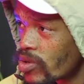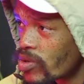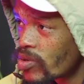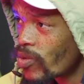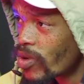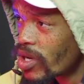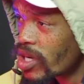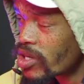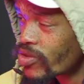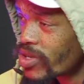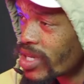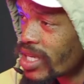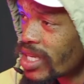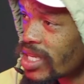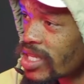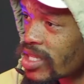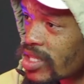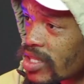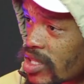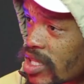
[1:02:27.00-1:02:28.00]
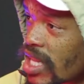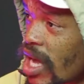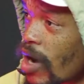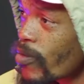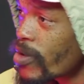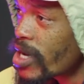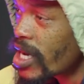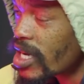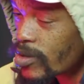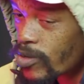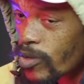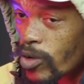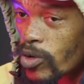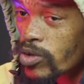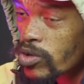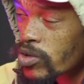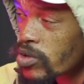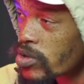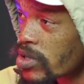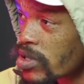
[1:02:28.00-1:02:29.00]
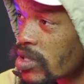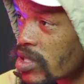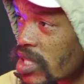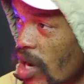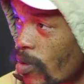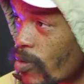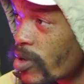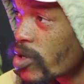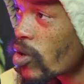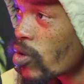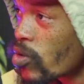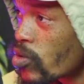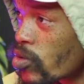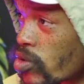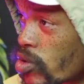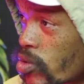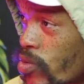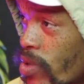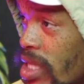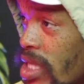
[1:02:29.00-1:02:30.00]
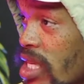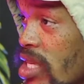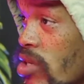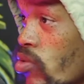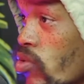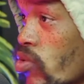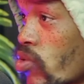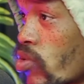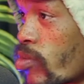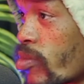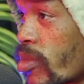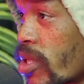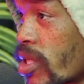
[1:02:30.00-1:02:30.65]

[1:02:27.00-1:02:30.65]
What it really is. Now we expose. Now we know who to win Zenuzuma.